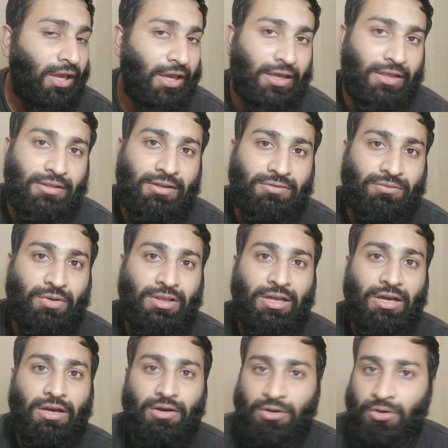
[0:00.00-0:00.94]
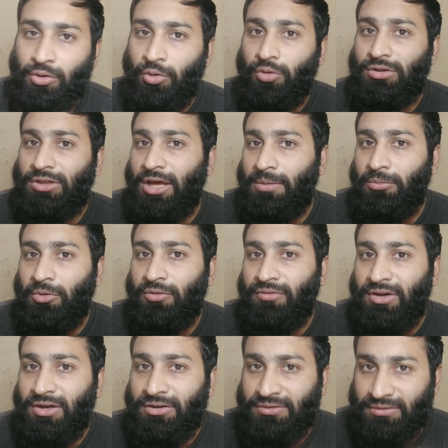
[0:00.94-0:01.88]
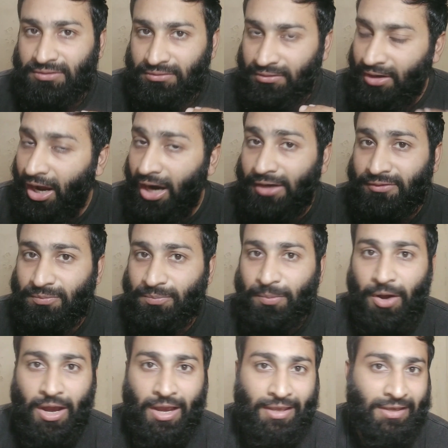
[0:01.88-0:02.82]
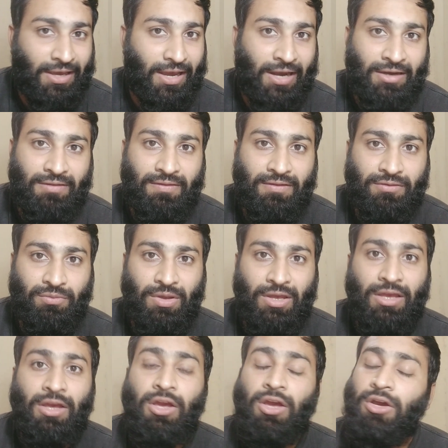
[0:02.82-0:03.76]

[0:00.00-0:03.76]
In this way, the growth hormone will not spike, and in this way,